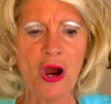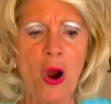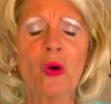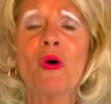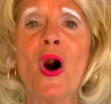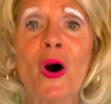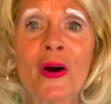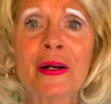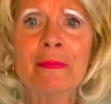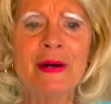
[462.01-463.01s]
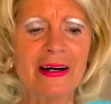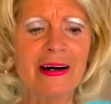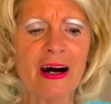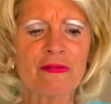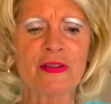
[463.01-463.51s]
O arm
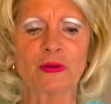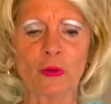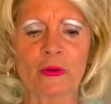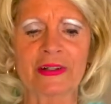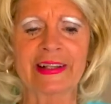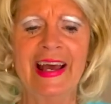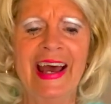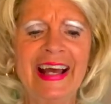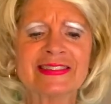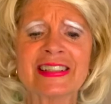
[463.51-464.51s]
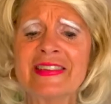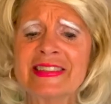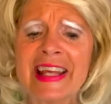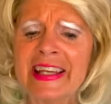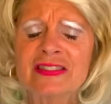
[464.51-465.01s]
of the Lord, as in the
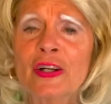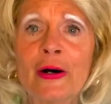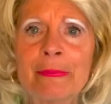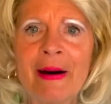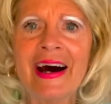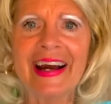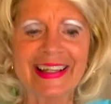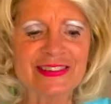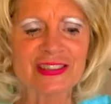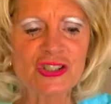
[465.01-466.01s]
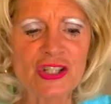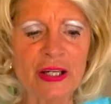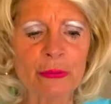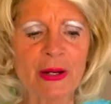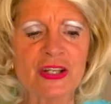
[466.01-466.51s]
days gone by, as in
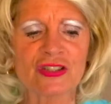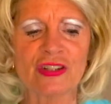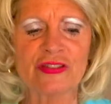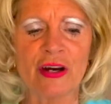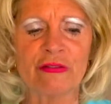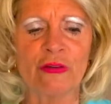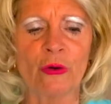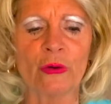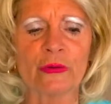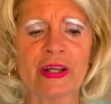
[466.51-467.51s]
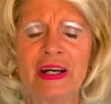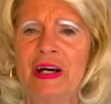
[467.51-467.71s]
generations of old.